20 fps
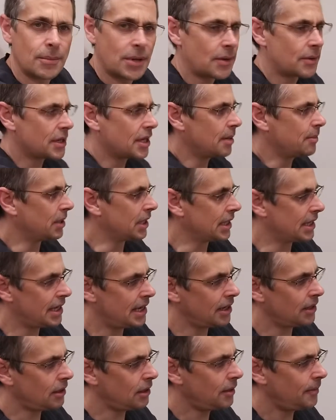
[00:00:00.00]
Power cabling
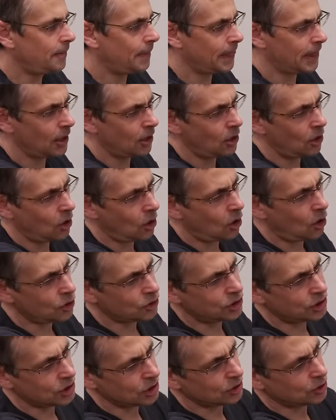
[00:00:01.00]
here,
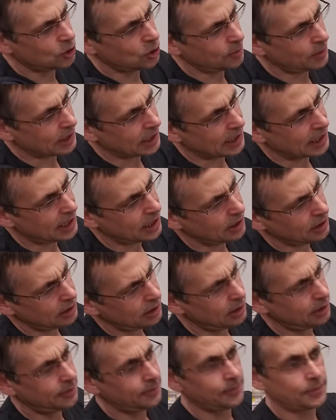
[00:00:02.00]
oxygen tubing
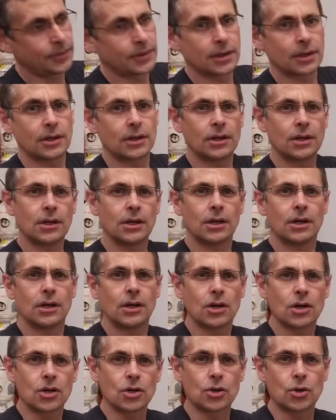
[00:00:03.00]
here,
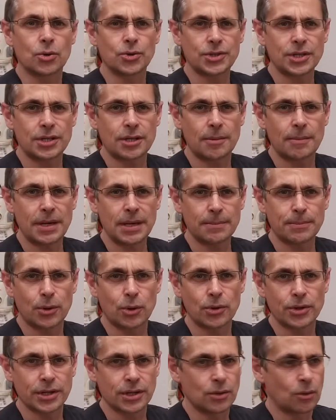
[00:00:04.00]
goes in the main
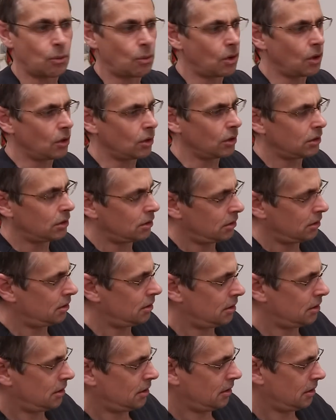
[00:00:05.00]
port in the wall.
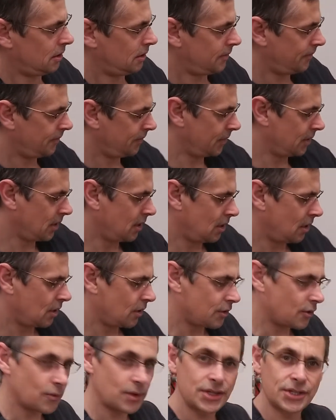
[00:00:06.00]

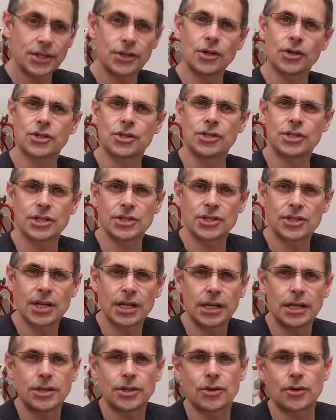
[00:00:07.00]
There is an oxygen
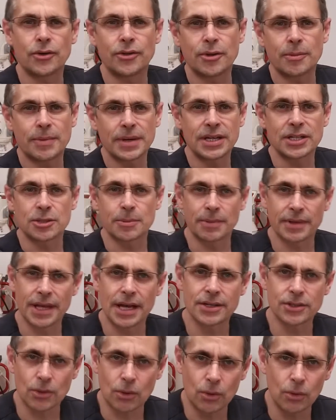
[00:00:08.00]
cylinder on the base, but
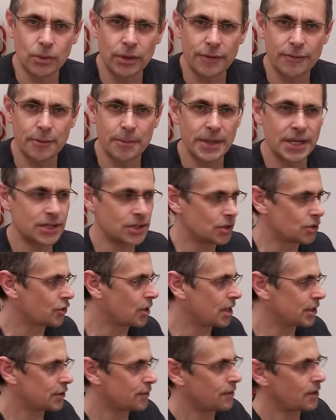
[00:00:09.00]
that's only for patient
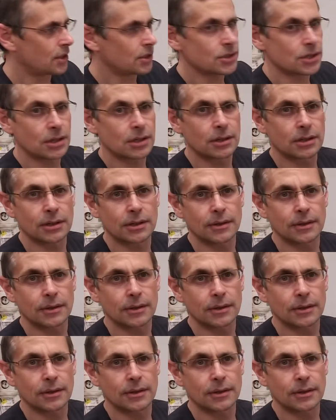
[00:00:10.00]
transfers.